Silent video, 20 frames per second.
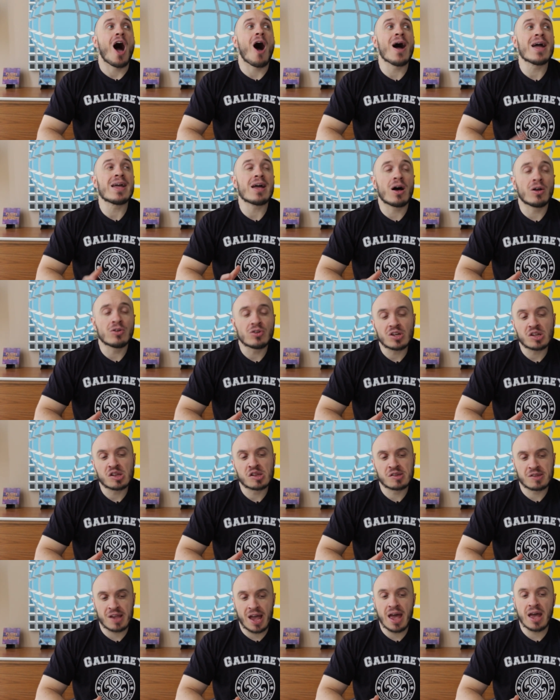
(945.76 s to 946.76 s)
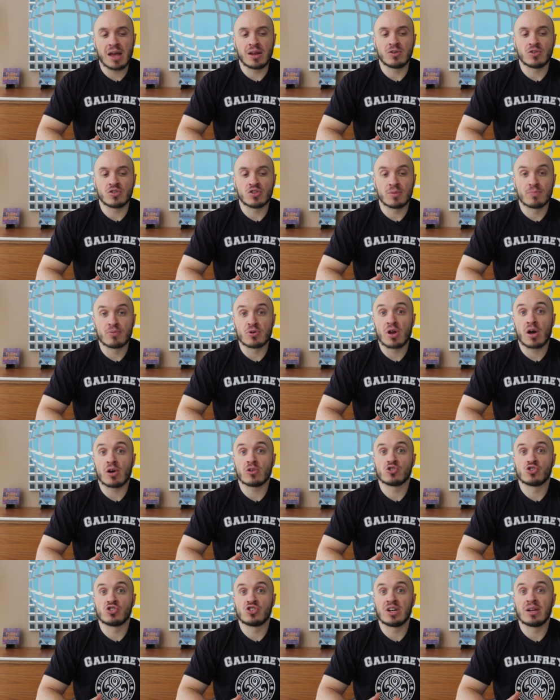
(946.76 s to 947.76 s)
I understand the
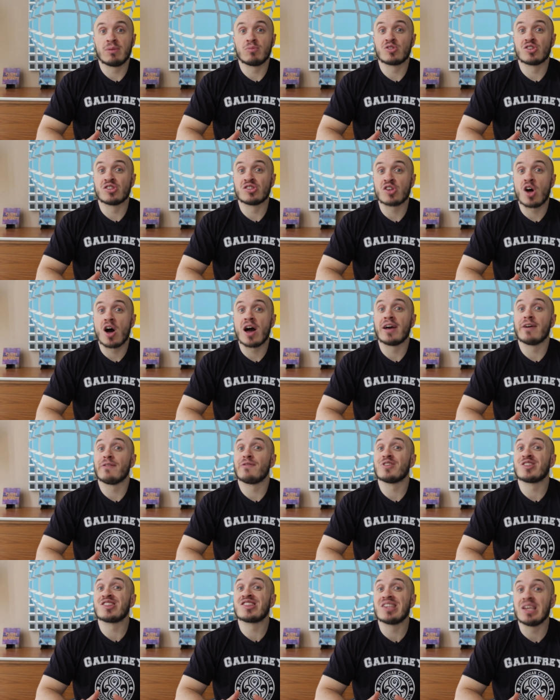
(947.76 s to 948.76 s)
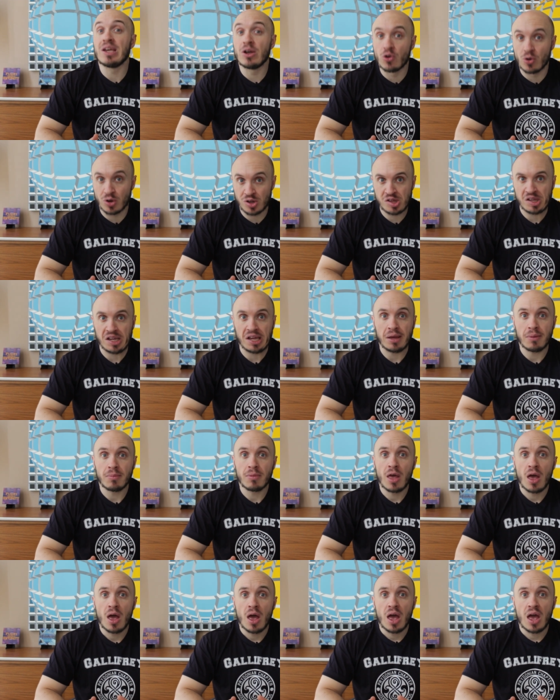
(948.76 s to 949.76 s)
production team's desire for secrecy.
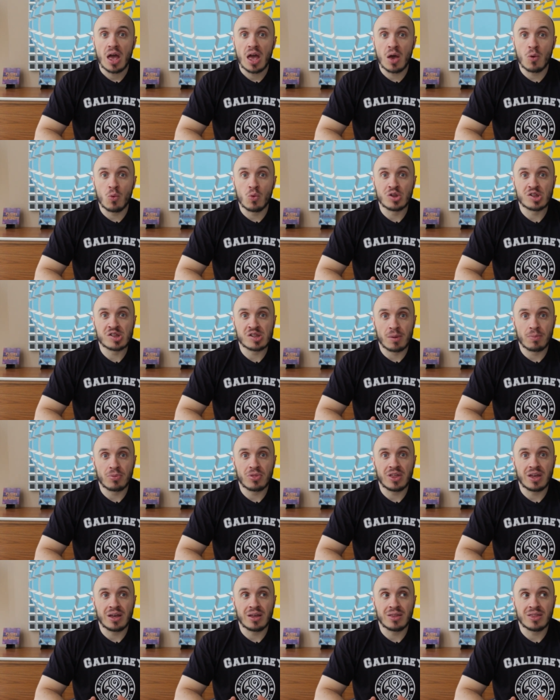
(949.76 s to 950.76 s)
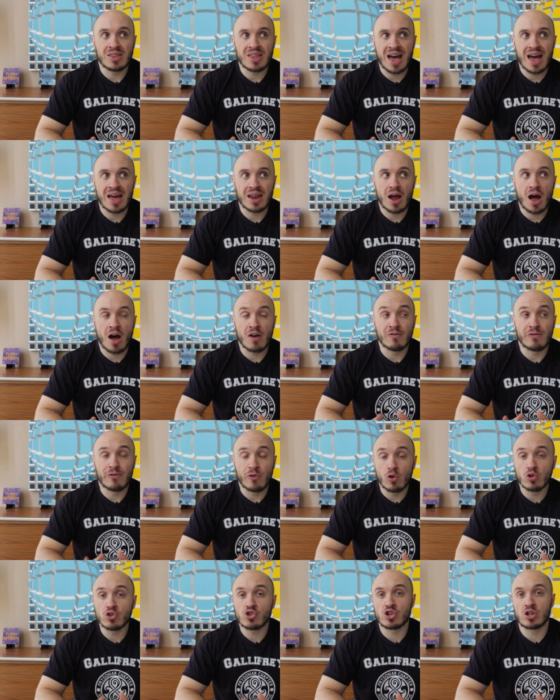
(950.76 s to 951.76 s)
It was something that
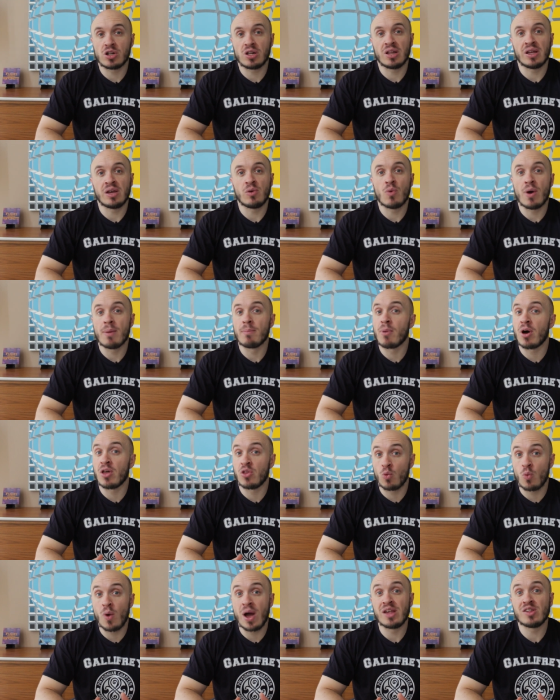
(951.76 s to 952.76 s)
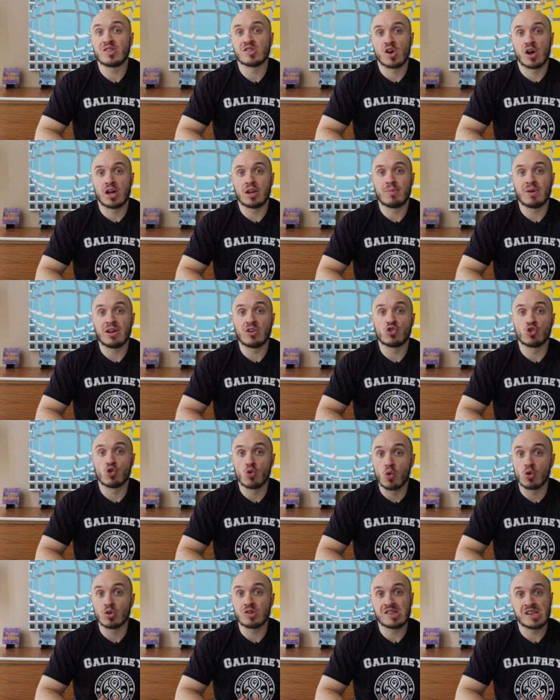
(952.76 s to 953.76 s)
unfortunately went by the wayside a bit
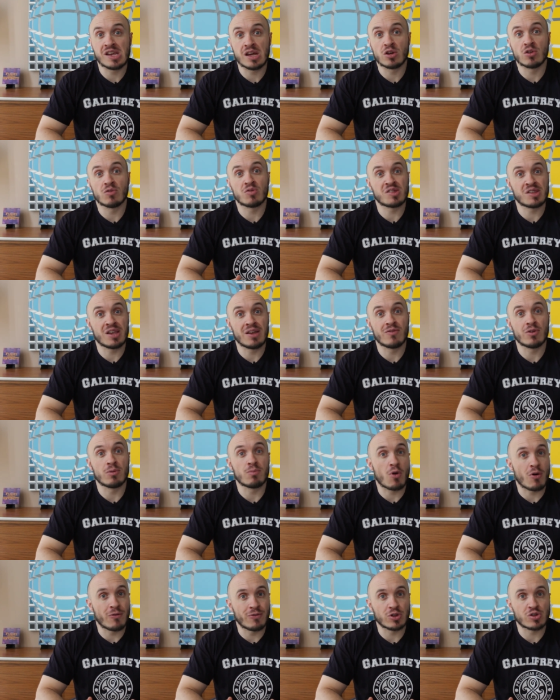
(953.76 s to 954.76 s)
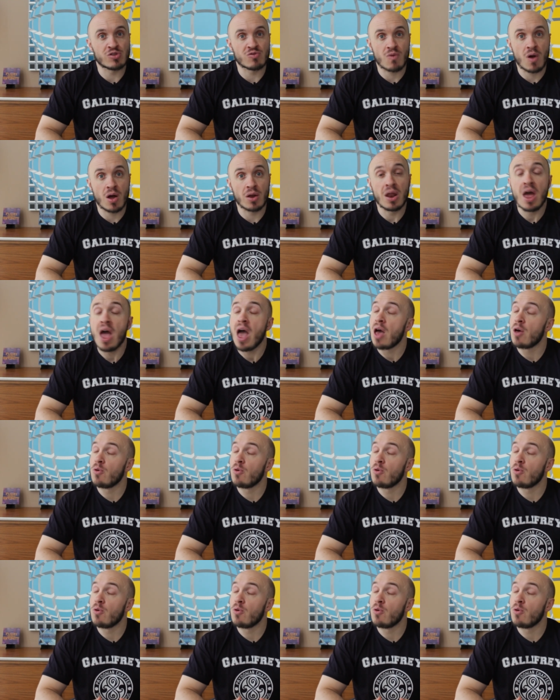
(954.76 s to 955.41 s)
towards the end of Stephen Moffat's run